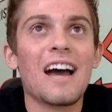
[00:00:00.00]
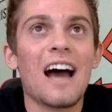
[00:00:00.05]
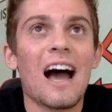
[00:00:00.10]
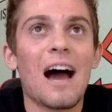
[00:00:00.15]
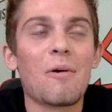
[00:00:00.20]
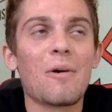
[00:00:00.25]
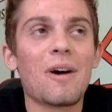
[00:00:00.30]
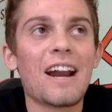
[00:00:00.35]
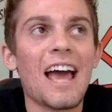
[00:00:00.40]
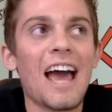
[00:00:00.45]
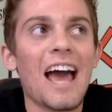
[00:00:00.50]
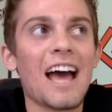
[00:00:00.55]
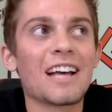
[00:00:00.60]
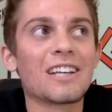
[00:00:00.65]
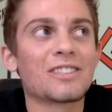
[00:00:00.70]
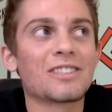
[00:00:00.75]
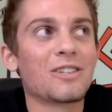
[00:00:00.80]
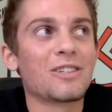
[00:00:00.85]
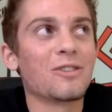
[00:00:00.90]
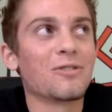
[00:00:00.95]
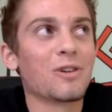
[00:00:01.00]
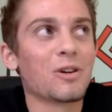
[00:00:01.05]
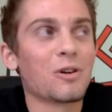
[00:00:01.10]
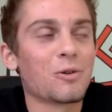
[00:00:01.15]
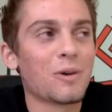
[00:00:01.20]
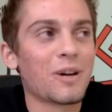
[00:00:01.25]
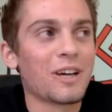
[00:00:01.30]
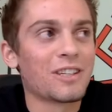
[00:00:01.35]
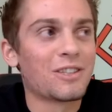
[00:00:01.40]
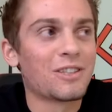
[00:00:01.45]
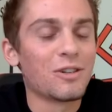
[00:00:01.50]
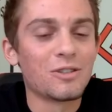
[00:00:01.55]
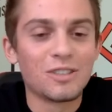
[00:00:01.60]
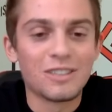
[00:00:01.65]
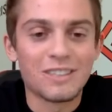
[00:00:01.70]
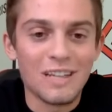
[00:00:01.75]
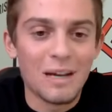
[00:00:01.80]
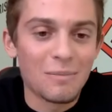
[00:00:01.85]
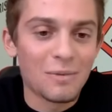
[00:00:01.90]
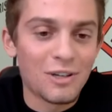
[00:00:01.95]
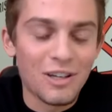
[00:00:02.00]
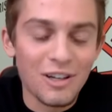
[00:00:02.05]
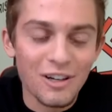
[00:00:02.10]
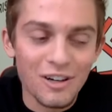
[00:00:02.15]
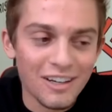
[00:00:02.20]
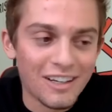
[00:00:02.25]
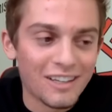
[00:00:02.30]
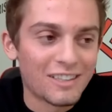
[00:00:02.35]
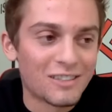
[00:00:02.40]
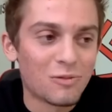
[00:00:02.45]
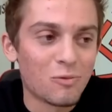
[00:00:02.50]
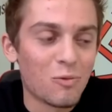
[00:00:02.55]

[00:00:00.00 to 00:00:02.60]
I want to ask you real quick too. Just I'm curious,